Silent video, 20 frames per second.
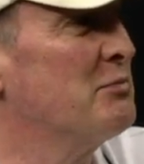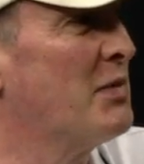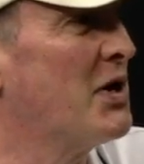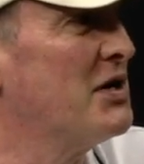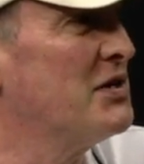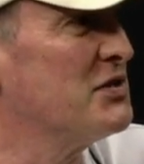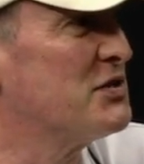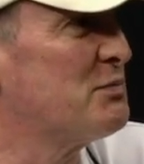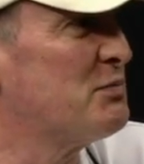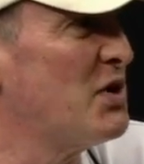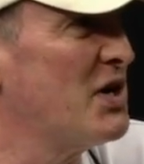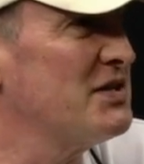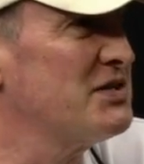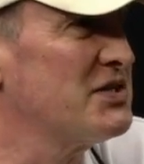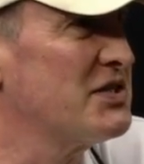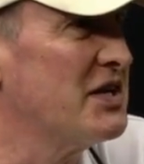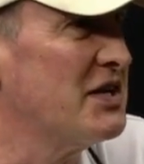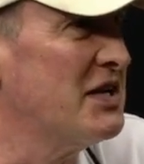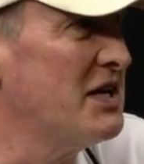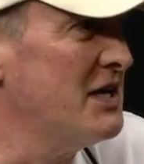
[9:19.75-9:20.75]
Martin's Press
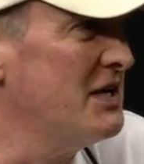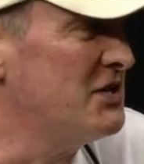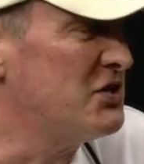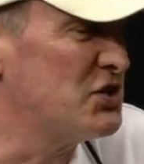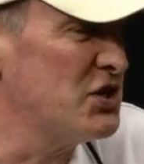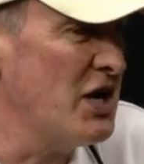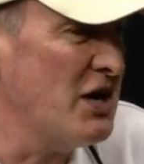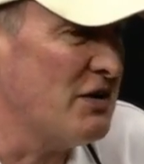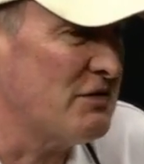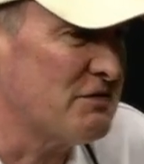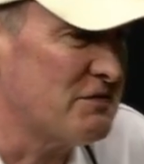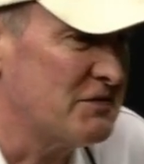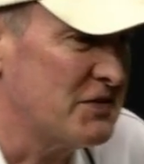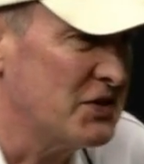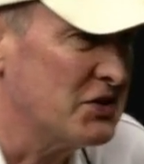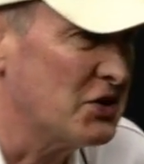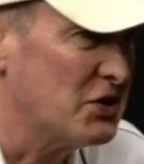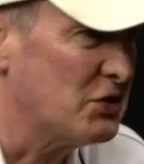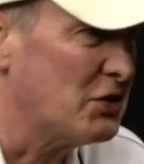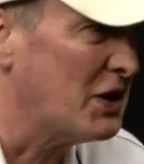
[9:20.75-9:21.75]
said, "Hey Jeff,
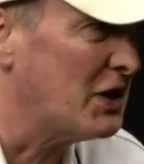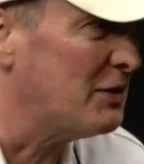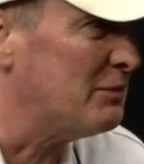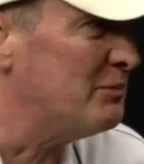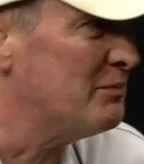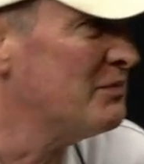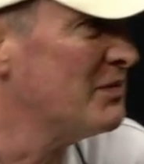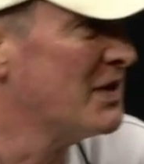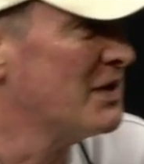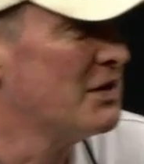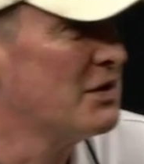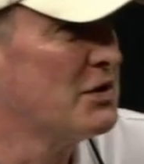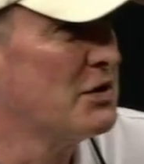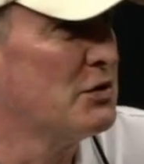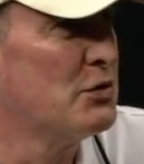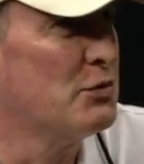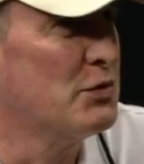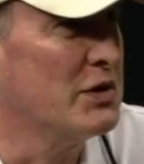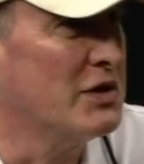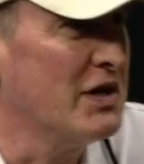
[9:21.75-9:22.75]

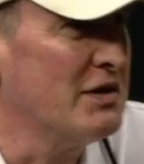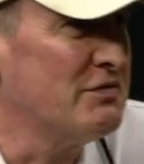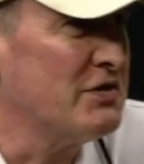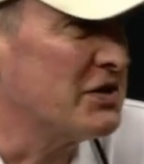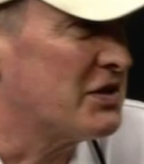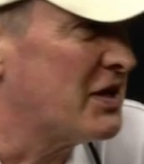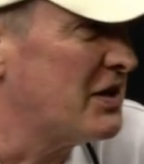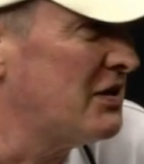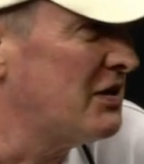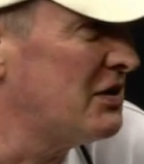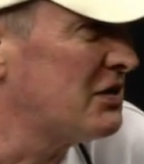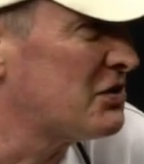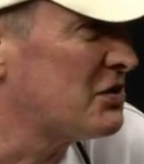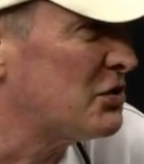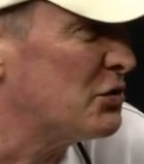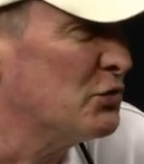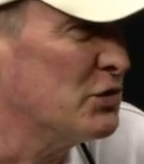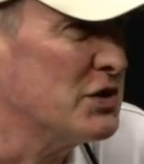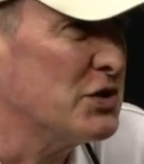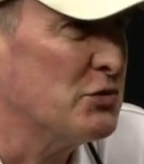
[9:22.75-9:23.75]
we love the
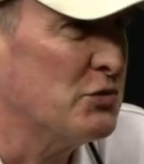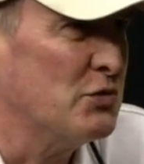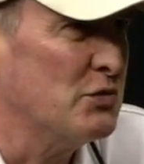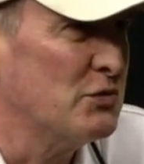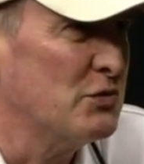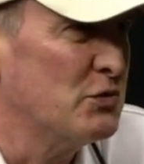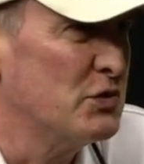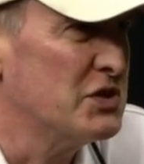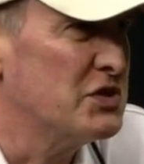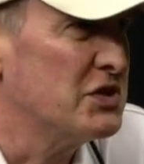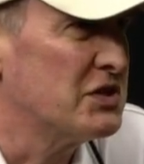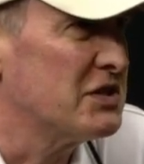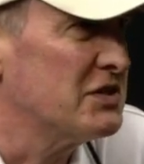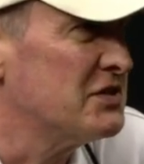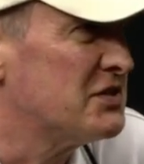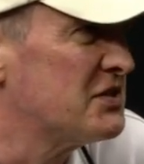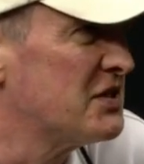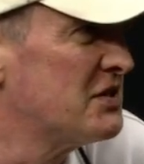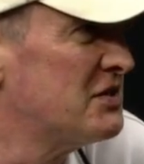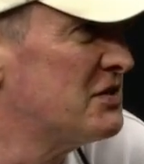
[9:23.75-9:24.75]
character. Would you
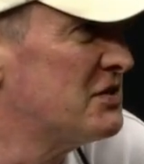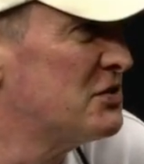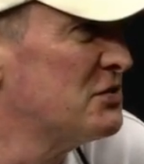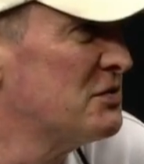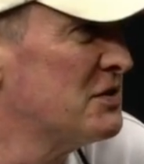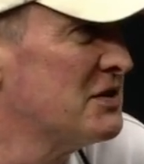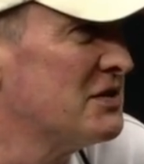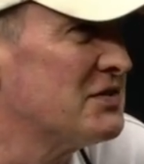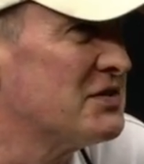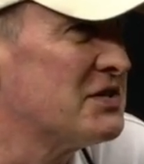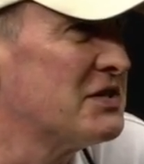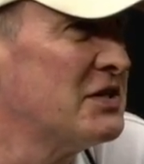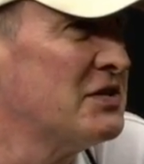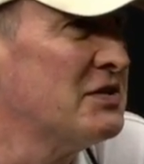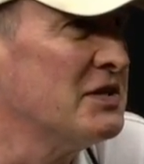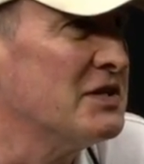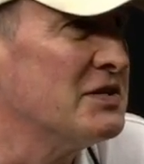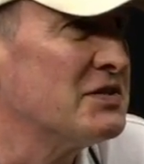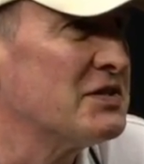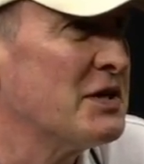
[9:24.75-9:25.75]
consider doing a
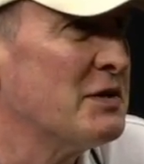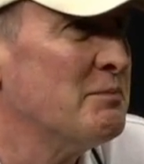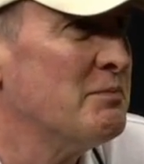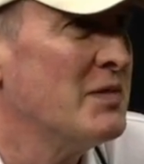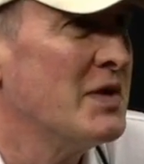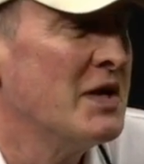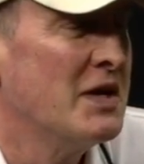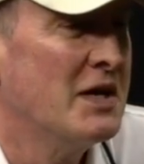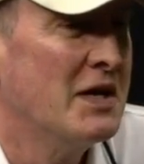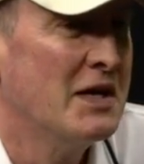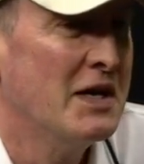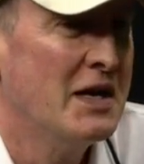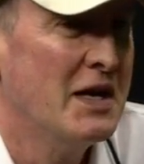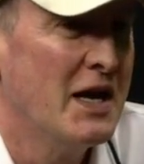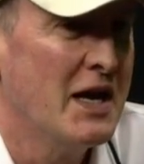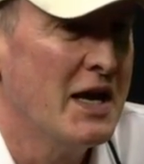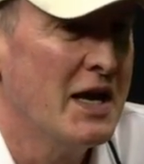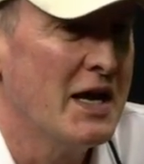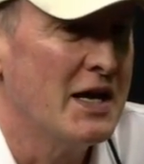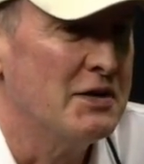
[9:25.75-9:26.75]
series?"
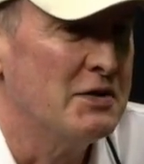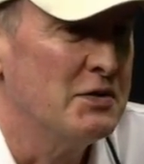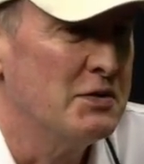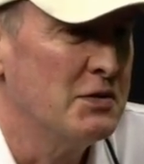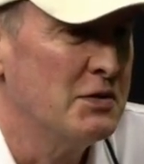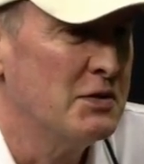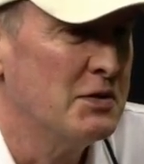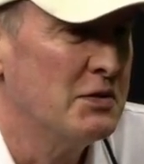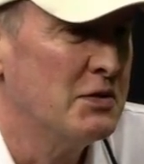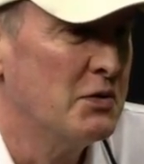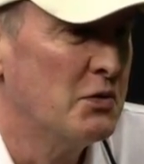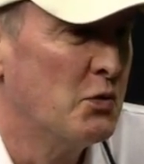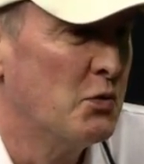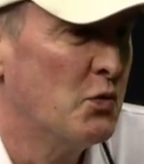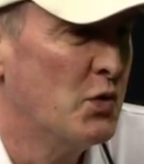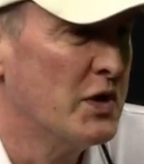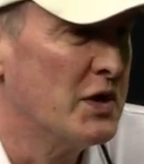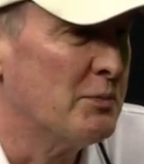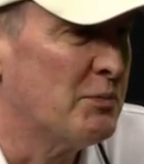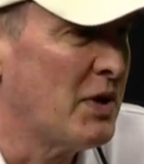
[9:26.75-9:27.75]
And
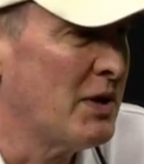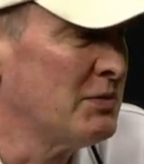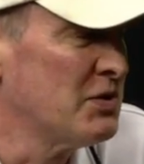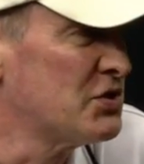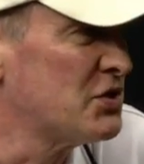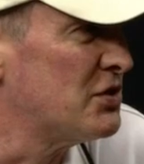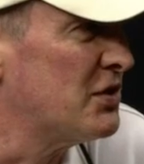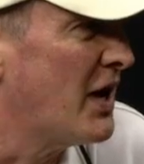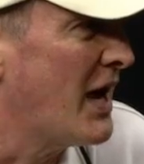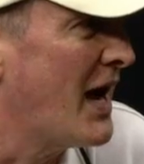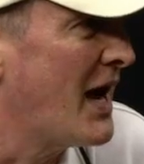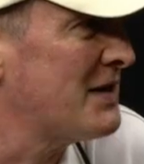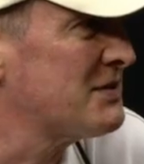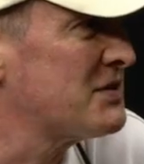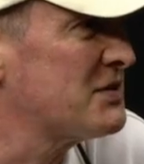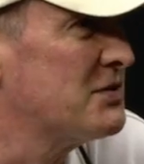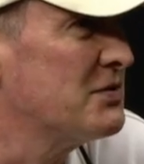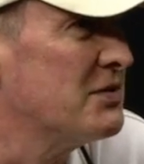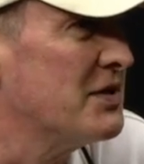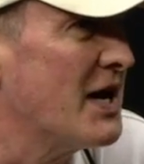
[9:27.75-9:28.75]
when a publisher
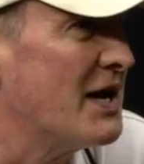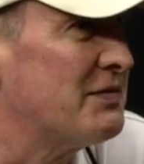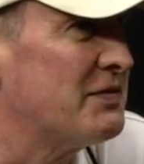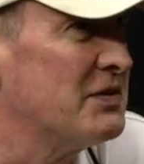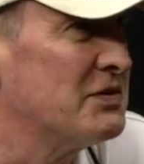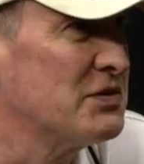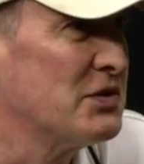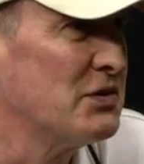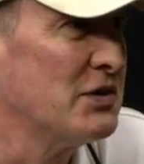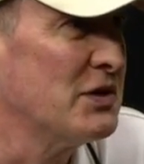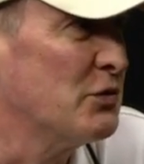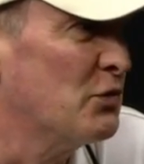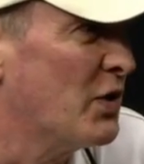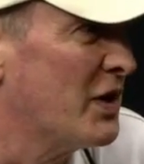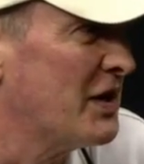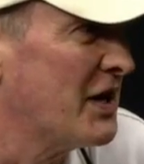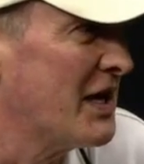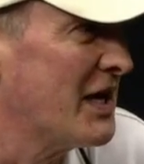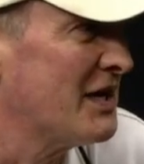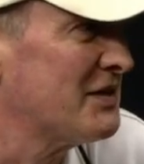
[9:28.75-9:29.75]
asks you that, there's only
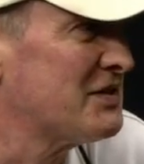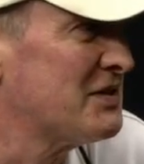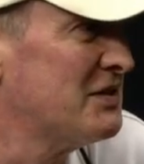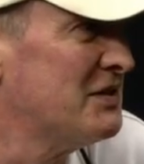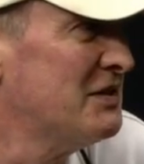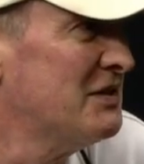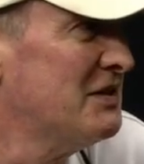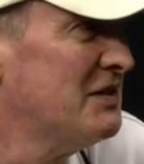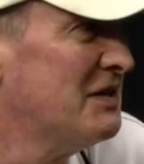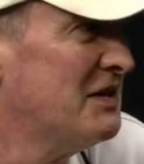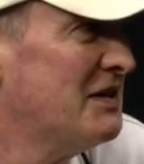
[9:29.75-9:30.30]
one answer.